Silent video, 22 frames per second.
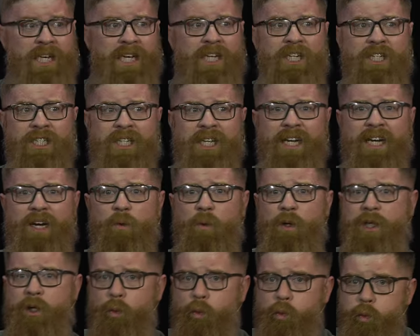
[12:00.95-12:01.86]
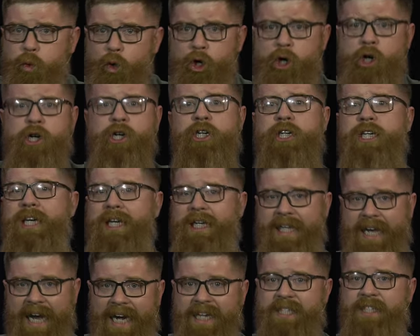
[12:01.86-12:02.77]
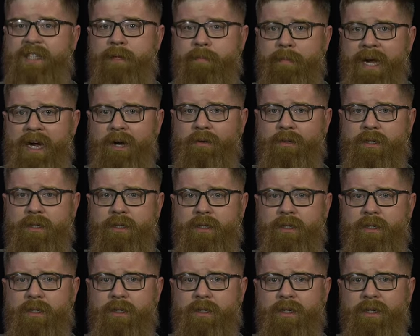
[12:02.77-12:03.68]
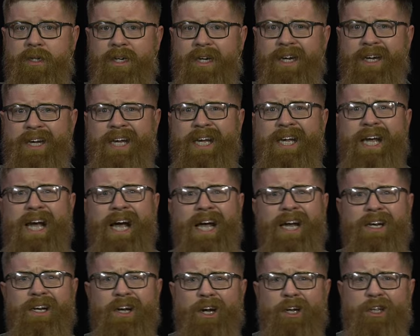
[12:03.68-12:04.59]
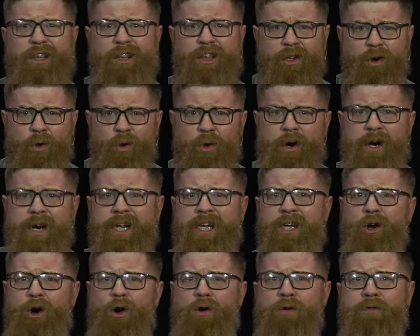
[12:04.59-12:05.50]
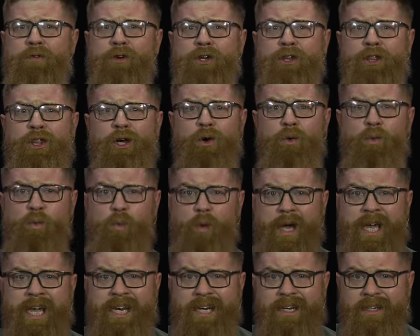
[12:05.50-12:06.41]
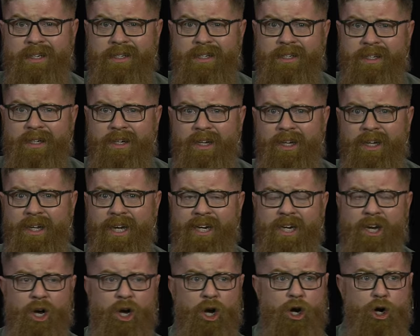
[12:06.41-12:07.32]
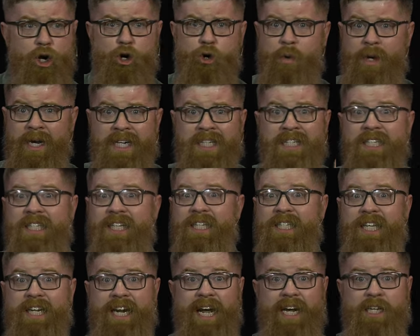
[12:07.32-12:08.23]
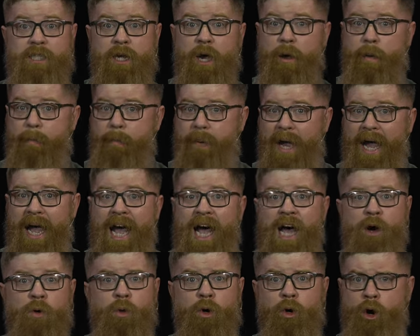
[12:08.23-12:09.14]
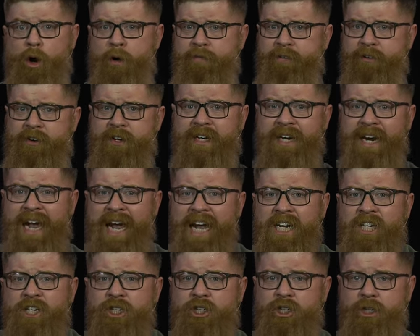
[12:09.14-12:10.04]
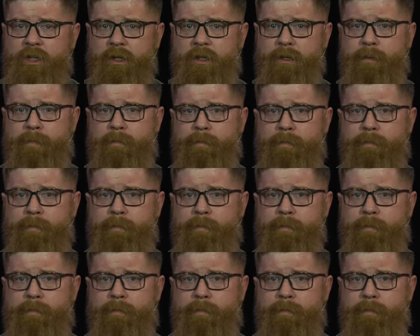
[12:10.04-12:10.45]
He just, with a word, could cast them out. He had authority over the wind. Like, who is this that has power over nature?